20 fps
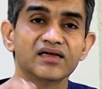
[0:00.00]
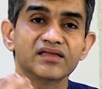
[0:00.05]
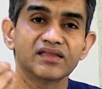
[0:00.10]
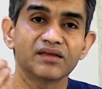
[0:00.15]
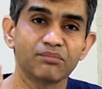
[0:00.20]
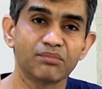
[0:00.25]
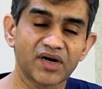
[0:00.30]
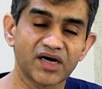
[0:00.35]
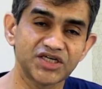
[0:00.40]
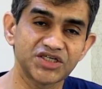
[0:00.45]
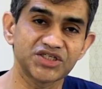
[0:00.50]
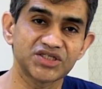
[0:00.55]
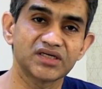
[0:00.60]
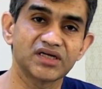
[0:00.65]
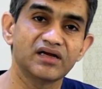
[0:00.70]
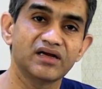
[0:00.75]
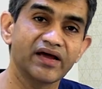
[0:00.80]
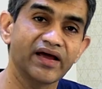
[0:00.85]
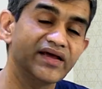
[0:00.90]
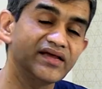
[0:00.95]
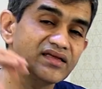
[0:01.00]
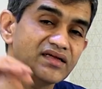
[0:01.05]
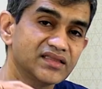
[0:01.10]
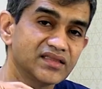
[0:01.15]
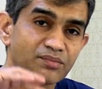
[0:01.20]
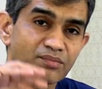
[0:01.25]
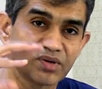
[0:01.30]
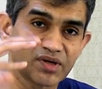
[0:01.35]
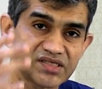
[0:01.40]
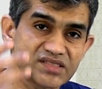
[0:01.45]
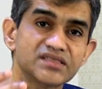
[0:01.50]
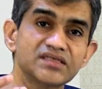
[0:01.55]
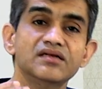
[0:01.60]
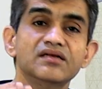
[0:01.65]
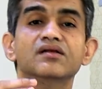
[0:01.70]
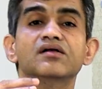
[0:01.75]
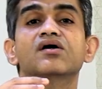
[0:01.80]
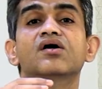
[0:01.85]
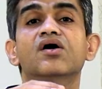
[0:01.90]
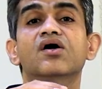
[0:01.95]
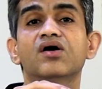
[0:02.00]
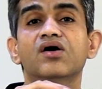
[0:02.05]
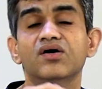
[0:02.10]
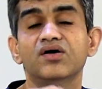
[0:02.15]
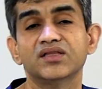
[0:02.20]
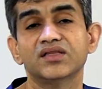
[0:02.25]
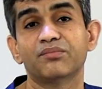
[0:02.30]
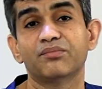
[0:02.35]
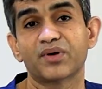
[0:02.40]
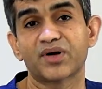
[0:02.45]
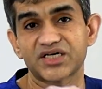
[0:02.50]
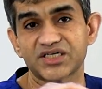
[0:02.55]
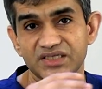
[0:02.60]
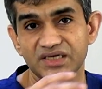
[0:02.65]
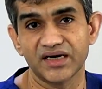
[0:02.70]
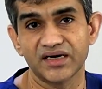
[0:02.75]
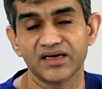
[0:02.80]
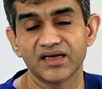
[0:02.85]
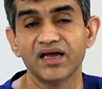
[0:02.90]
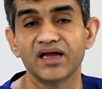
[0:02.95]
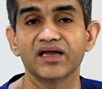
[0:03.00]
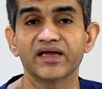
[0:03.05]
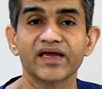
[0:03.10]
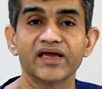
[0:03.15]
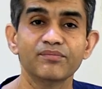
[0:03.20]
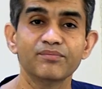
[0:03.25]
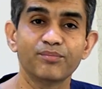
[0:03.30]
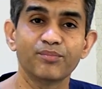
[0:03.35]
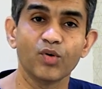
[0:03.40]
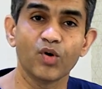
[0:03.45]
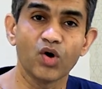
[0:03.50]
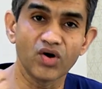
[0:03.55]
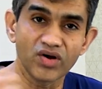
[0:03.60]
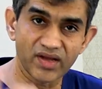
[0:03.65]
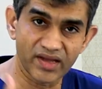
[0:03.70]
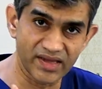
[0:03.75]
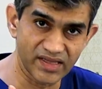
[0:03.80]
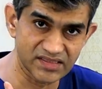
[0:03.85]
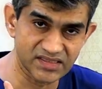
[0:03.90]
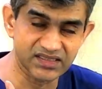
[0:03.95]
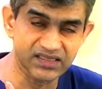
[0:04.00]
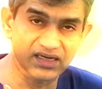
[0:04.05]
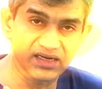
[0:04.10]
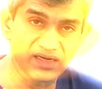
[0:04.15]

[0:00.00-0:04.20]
The brush, either the bristle or the brush head, can poke against the